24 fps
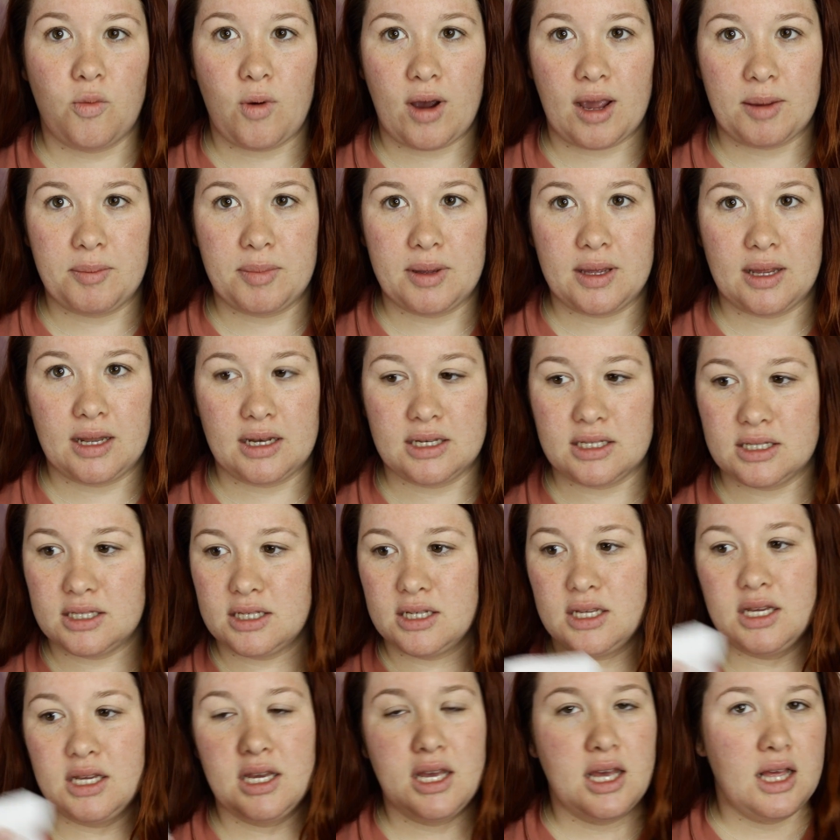wipe it
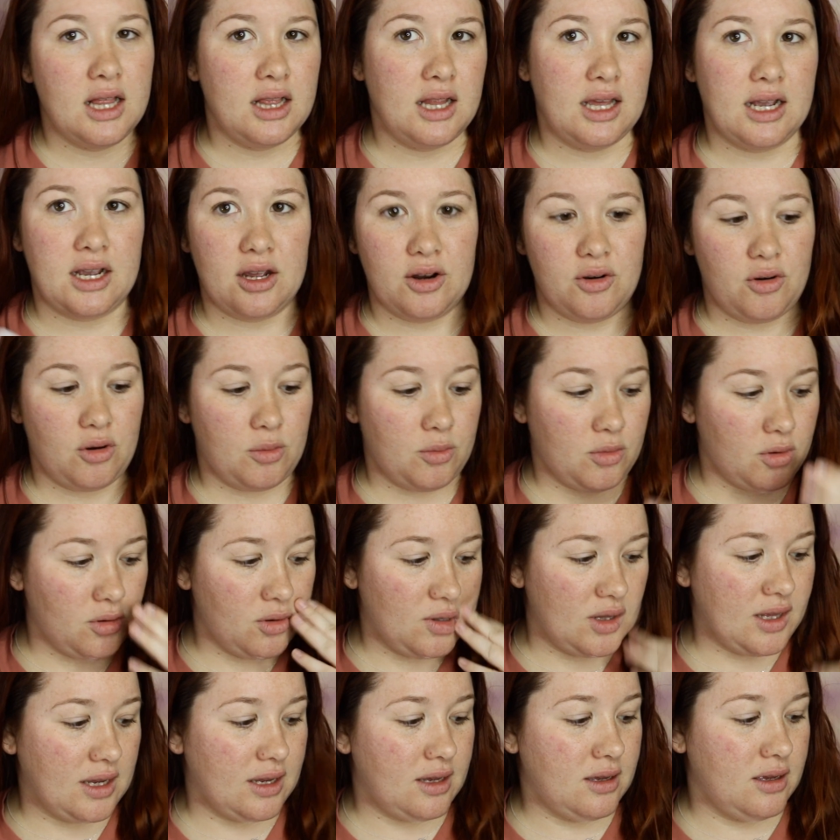like a normal,
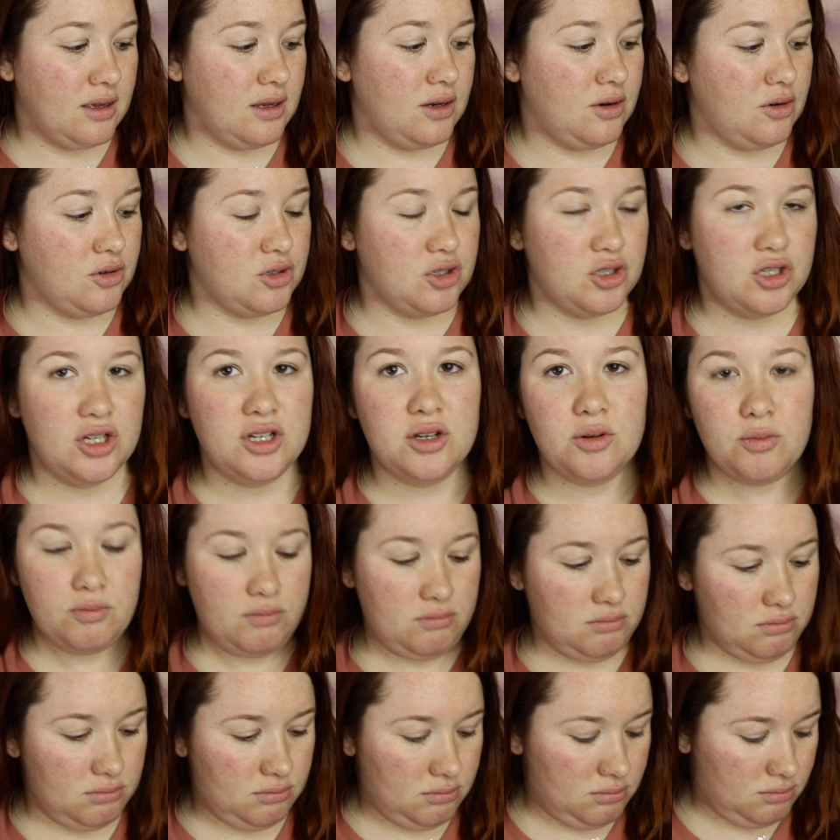like
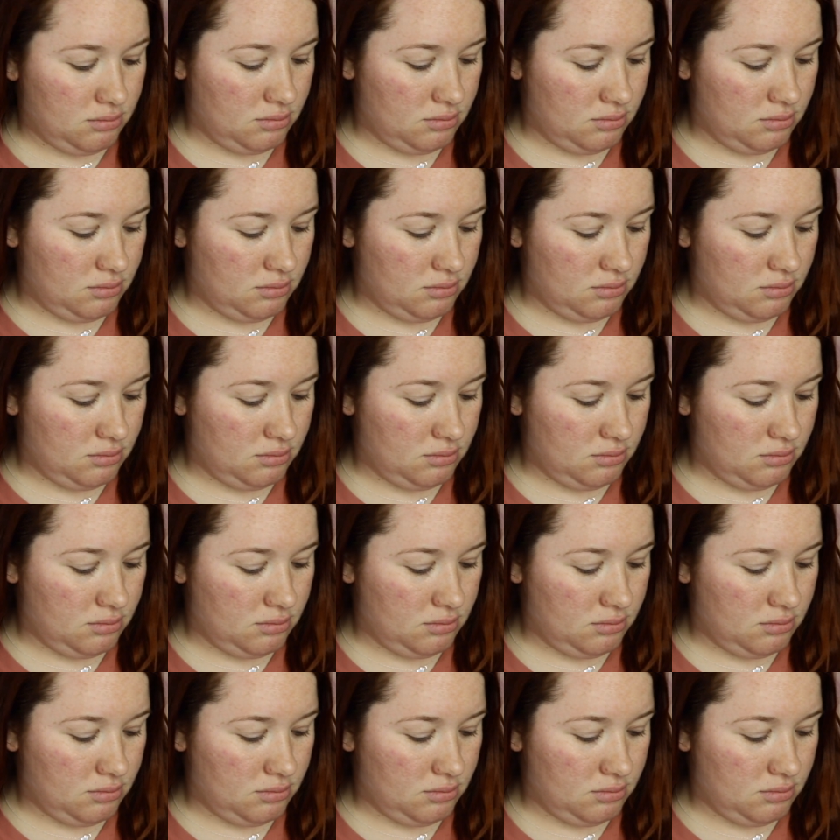Neutrogena.